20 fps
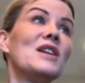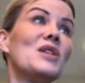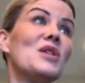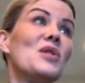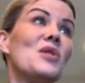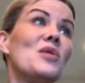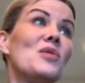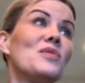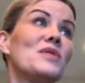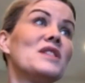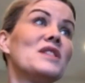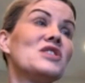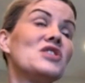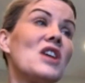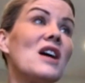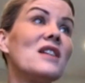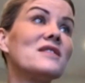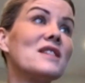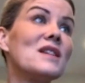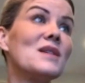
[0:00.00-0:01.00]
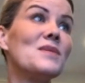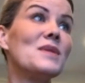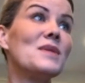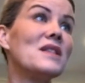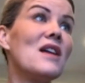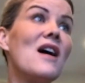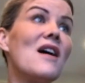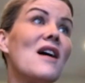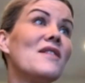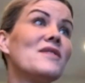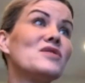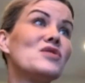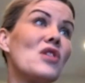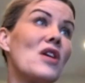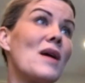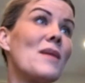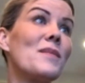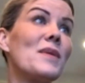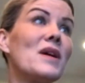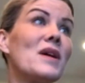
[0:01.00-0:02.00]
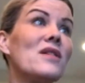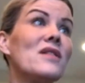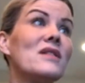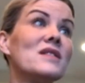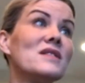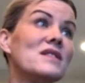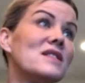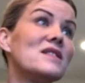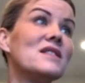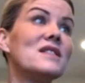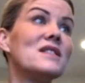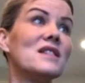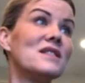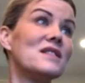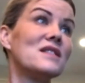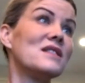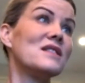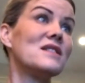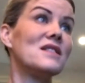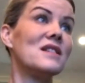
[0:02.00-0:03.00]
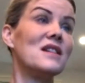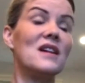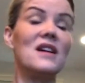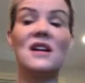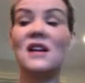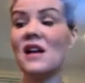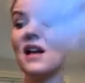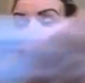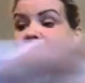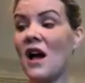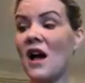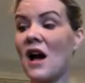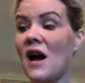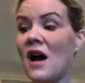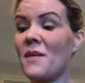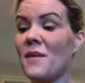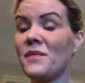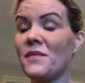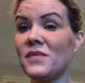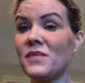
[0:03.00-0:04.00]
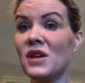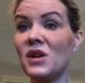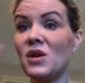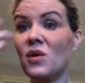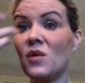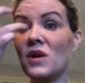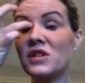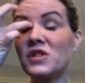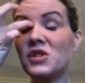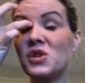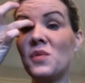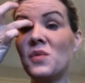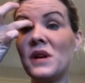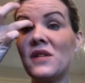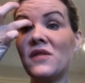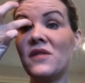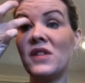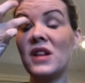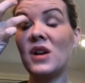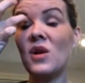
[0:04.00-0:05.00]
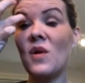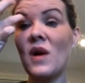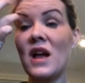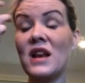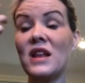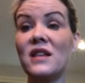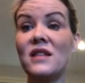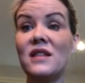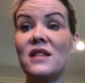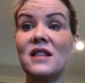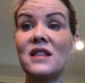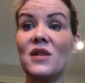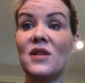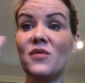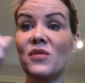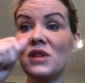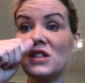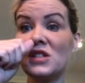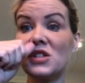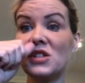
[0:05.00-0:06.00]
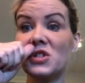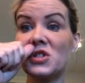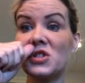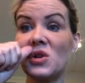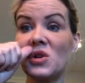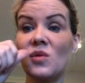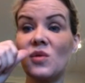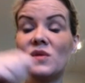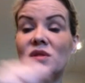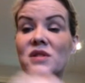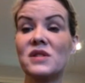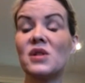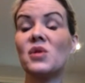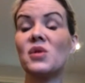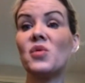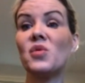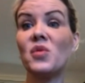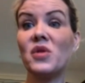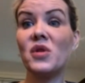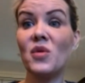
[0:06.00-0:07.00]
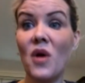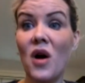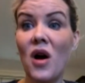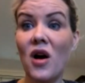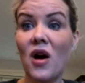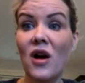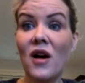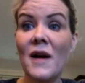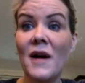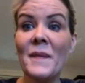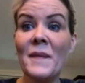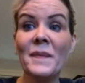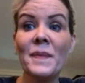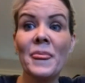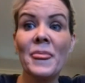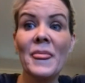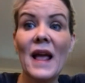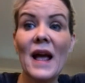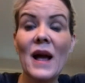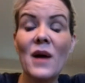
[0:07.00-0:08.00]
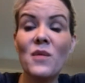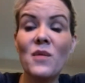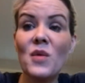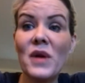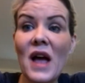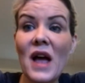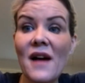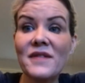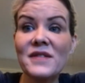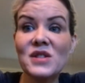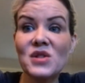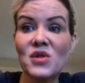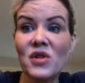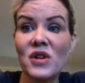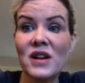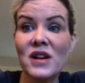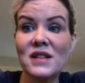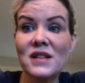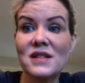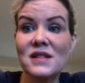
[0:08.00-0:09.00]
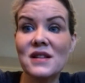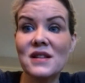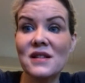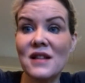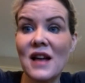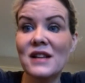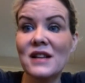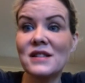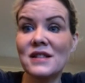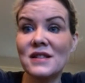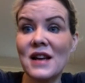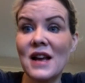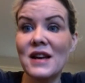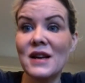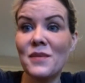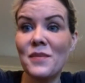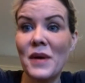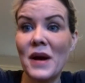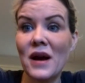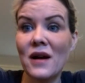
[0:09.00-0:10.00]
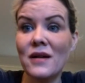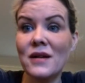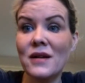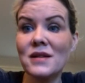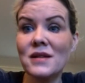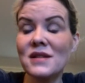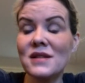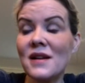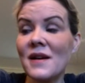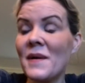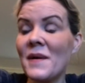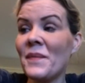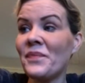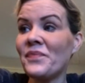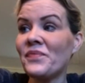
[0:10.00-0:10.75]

you know, this child's going to be loved, grandparents, da, da, da, da, da. You know, a 2-minute video, anything that really just shows who you are. And when we have surrogates select intended parents,